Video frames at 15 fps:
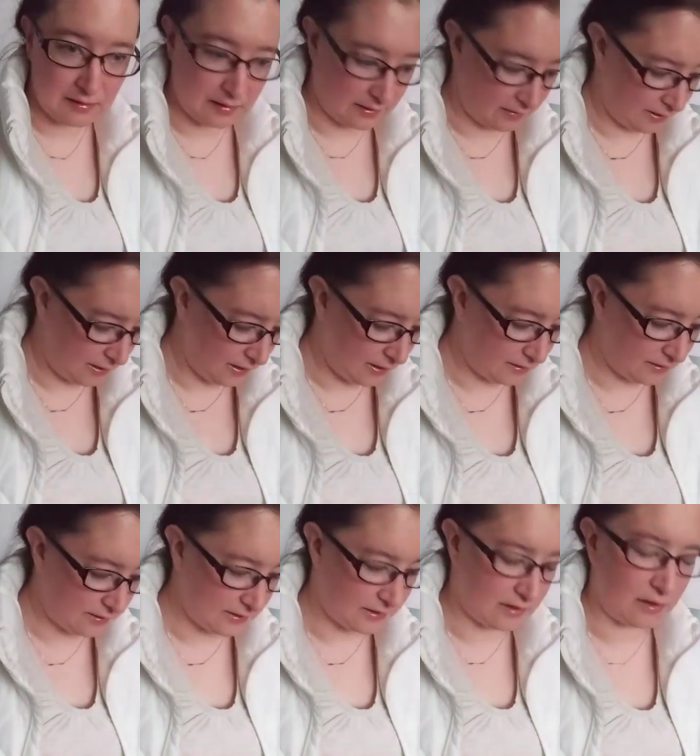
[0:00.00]
I think I got
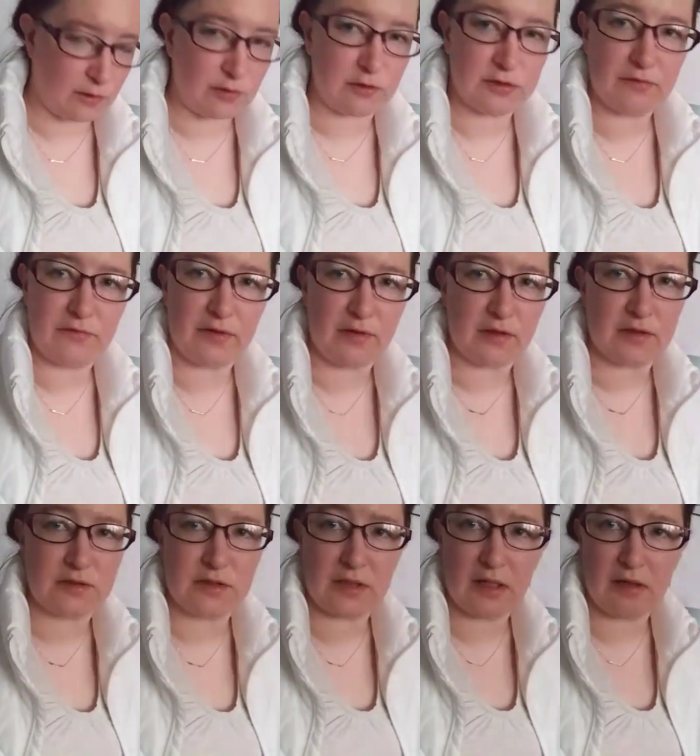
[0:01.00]
these at Kohl's a few
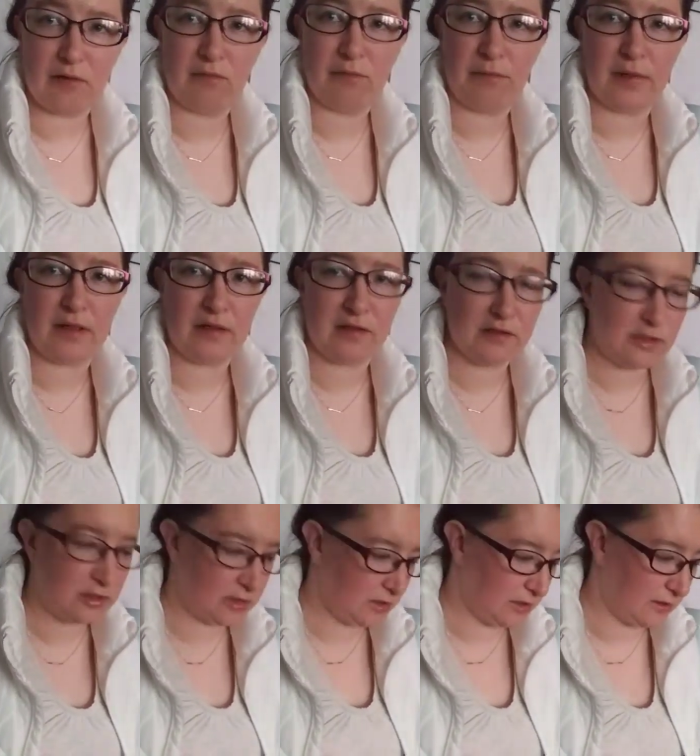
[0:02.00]
years ago, but they're
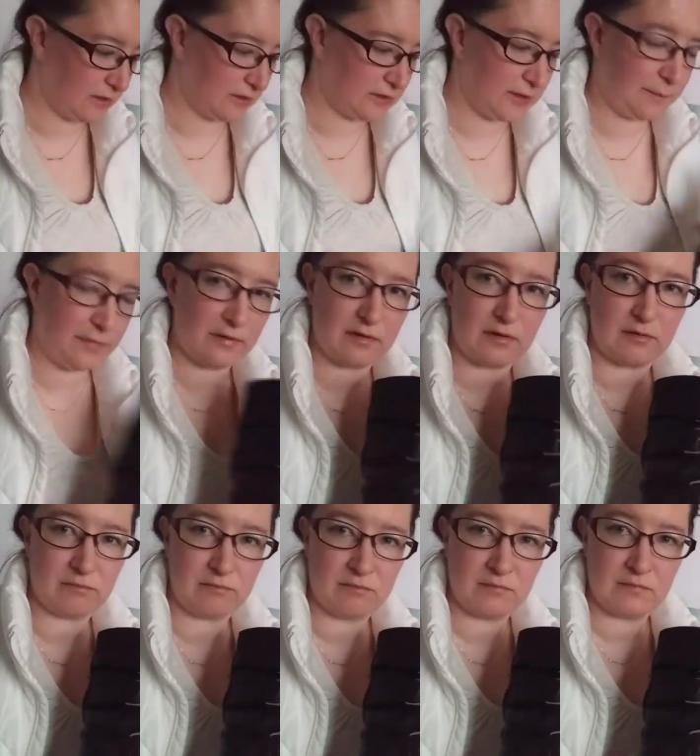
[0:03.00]
just, you know, the
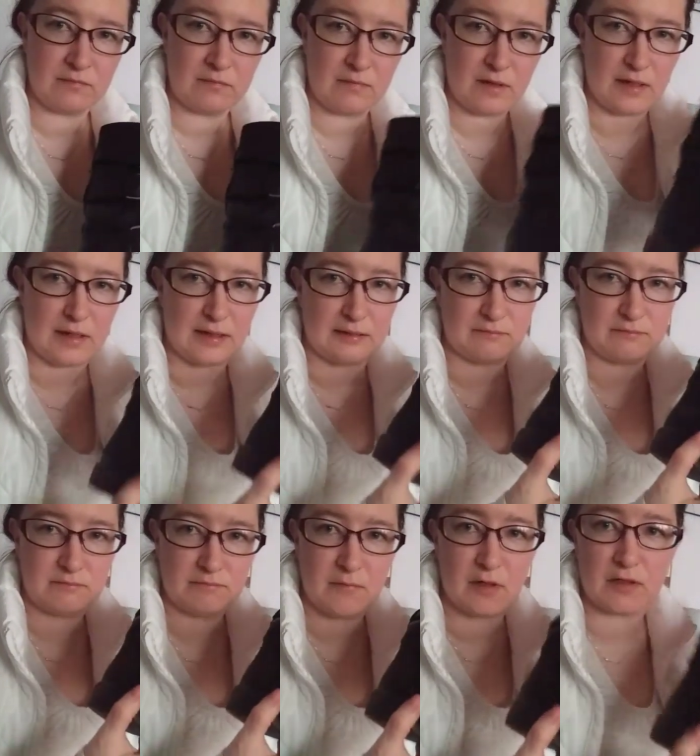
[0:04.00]
typical uh,
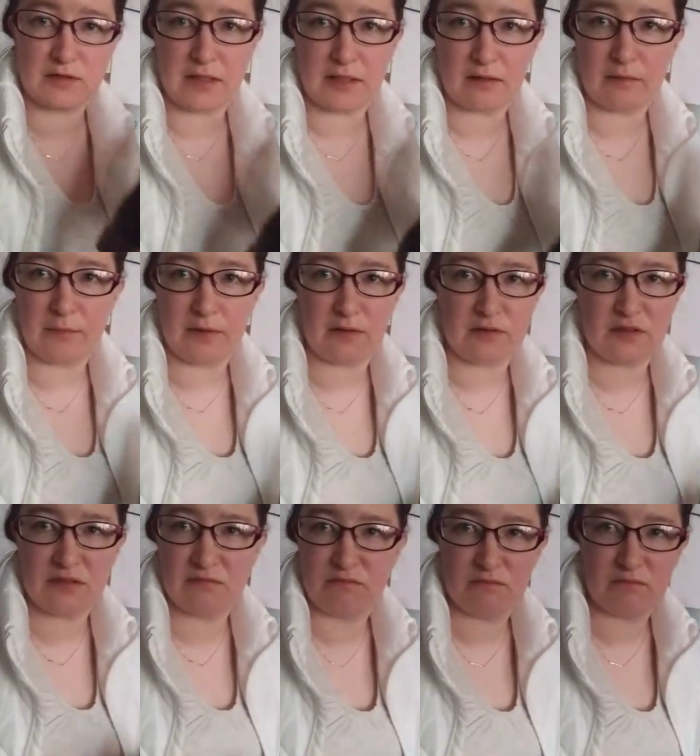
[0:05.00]
motorcycle
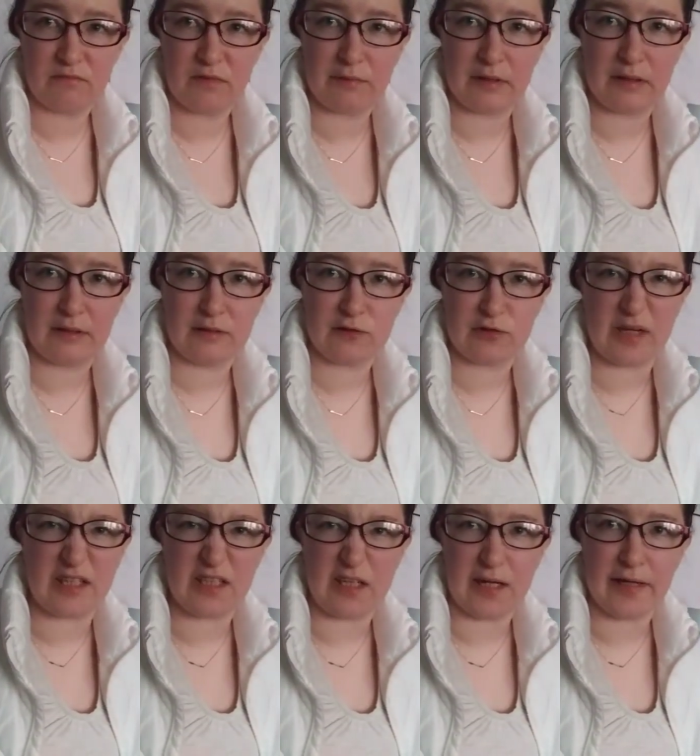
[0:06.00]
boots. They're very
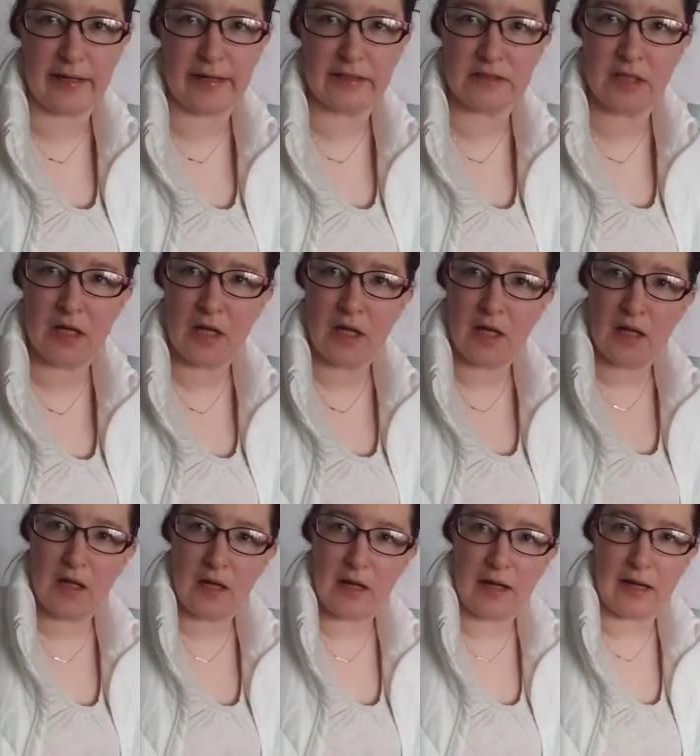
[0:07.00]
trendy, I guess.
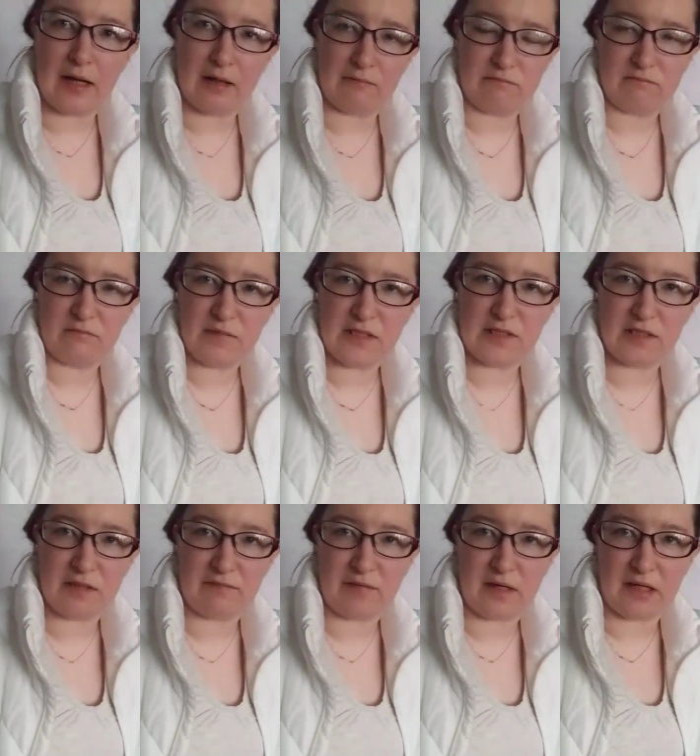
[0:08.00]
Um, easy
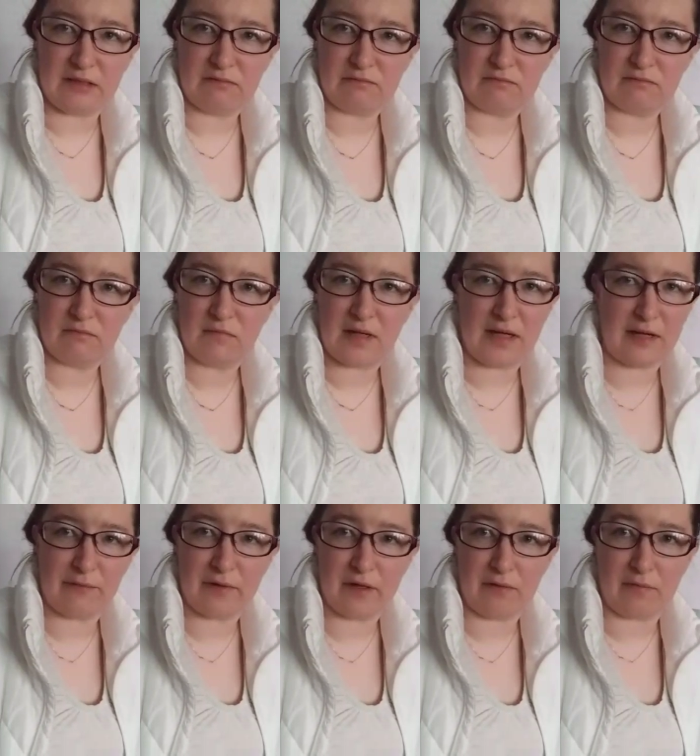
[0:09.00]
to find
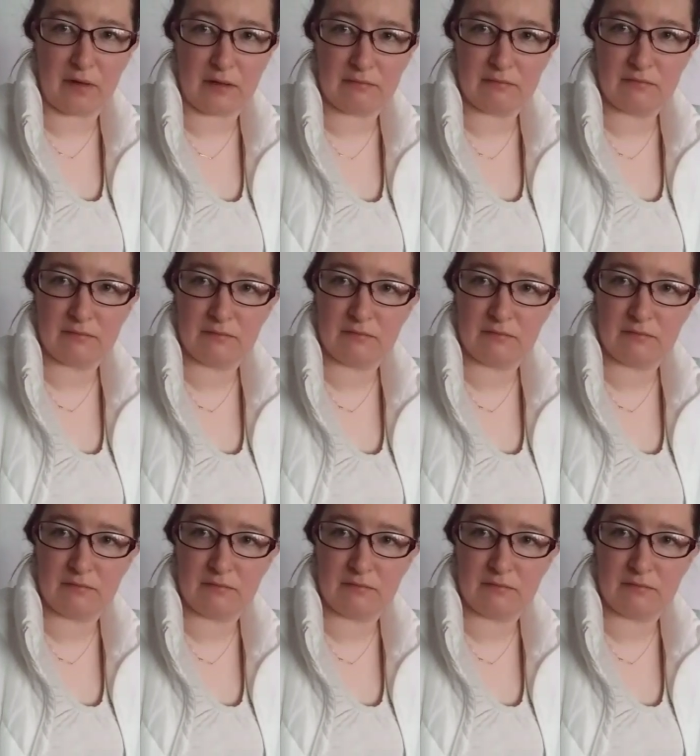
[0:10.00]
anywhere you want.